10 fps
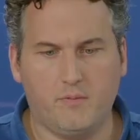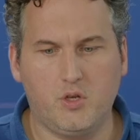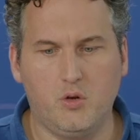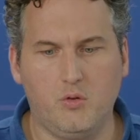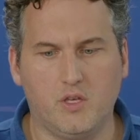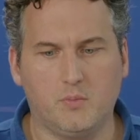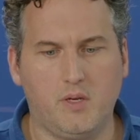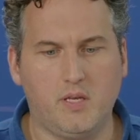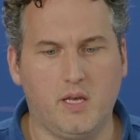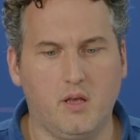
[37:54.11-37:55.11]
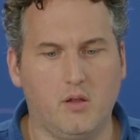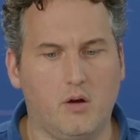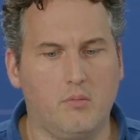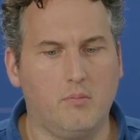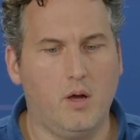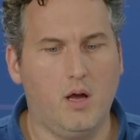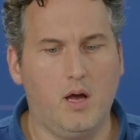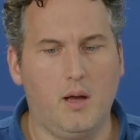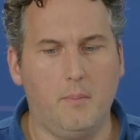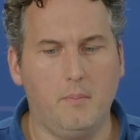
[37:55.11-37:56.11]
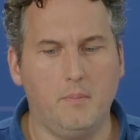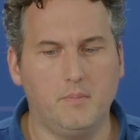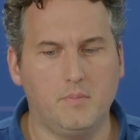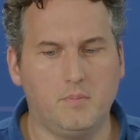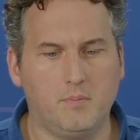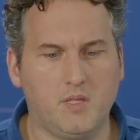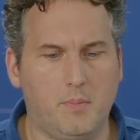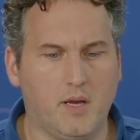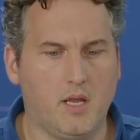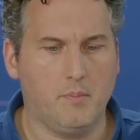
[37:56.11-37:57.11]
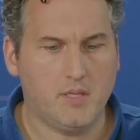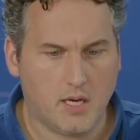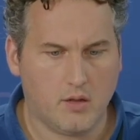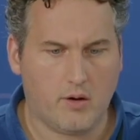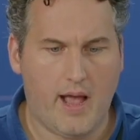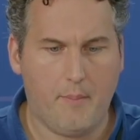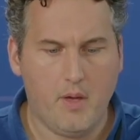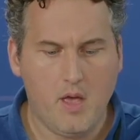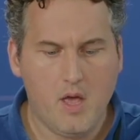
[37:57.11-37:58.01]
to this particular app.